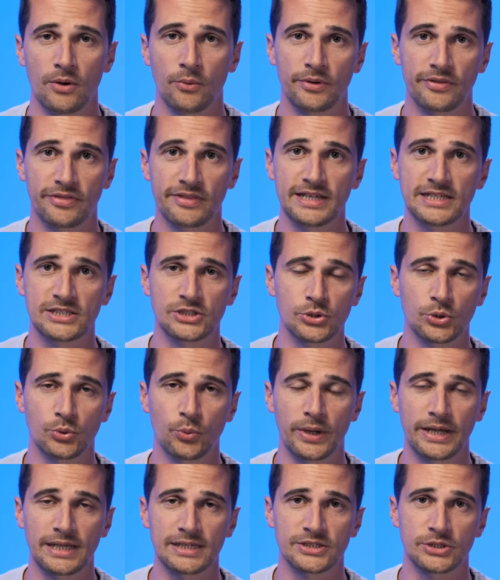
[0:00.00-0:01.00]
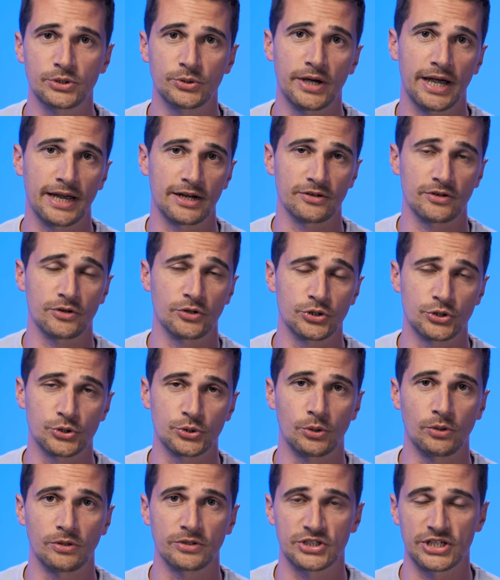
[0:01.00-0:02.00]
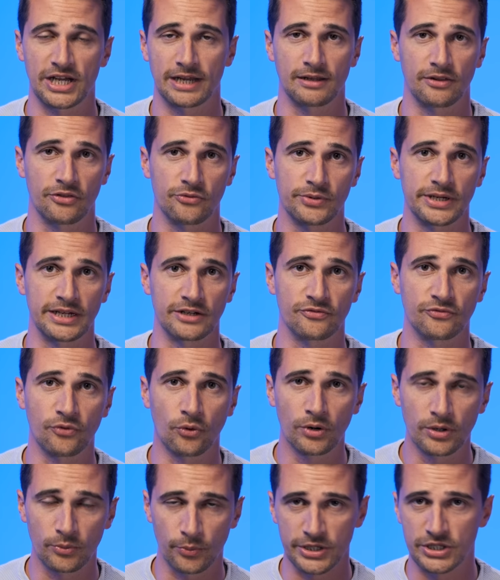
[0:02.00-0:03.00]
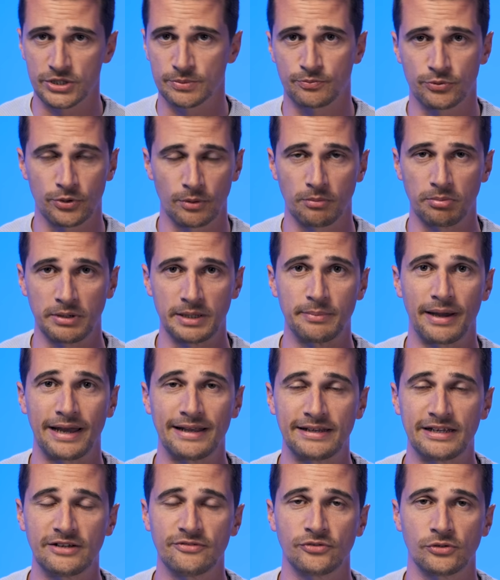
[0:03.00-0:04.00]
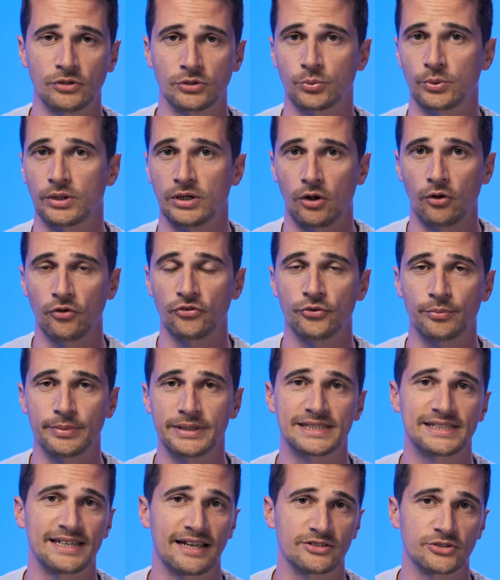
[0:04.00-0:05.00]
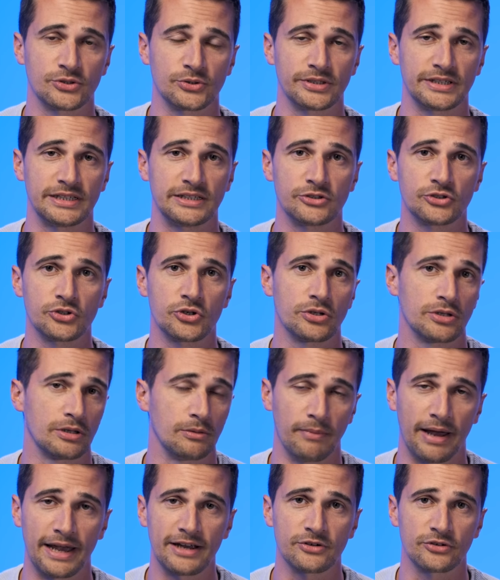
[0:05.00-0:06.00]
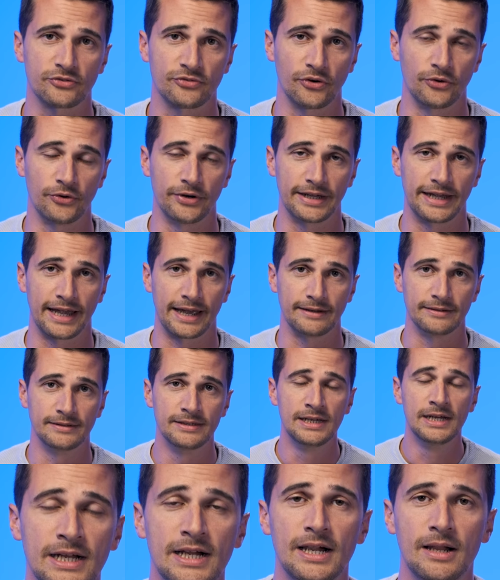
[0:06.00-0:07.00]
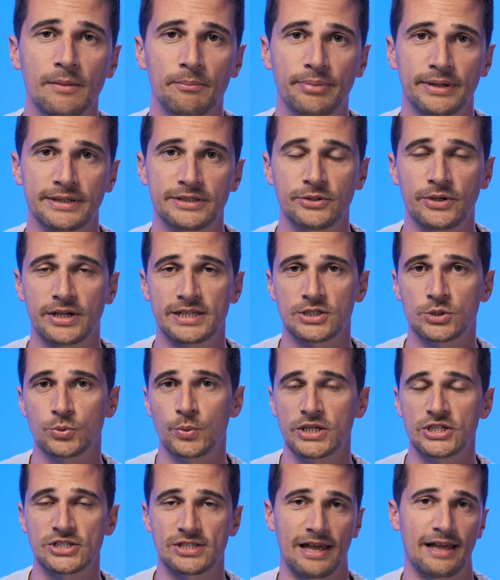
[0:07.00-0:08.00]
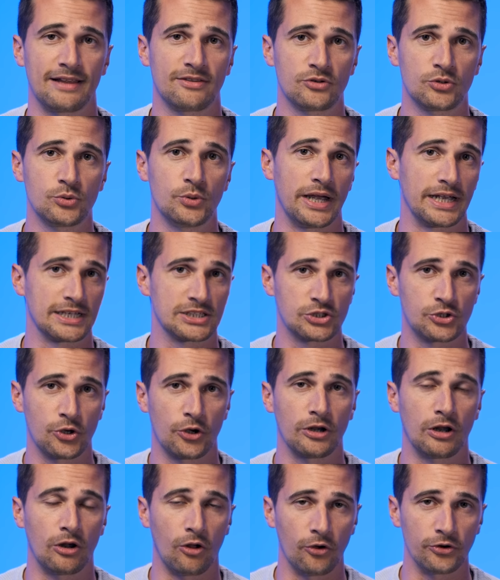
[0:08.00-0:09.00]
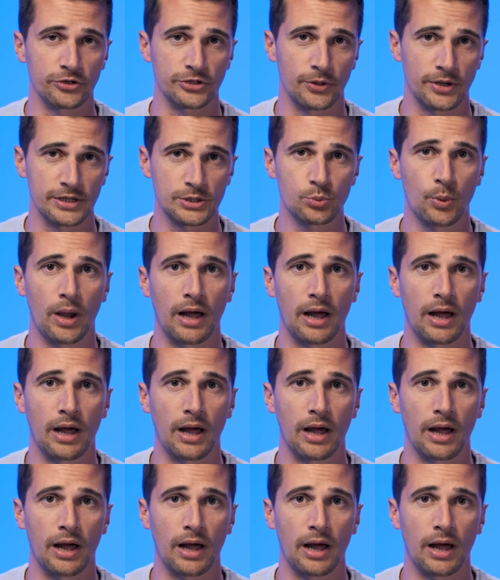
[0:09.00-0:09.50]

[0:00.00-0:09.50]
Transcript: With these 2 wheels you can control channel 3 and 4, which probably by default will also be set to the internal microphone again, but you can switch that to external audio as